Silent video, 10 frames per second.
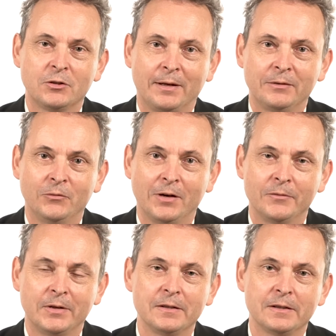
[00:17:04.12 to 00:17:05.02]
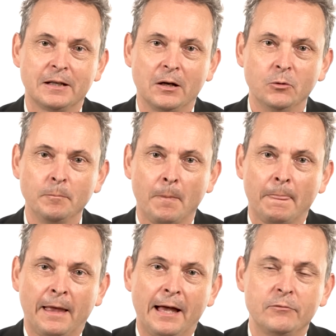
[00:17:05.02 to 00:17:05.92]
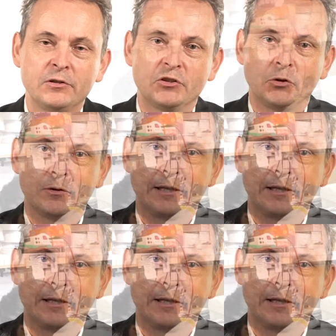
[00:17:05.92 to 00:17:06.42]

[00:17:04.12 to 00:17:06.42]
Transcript: 25 years ago, I was taught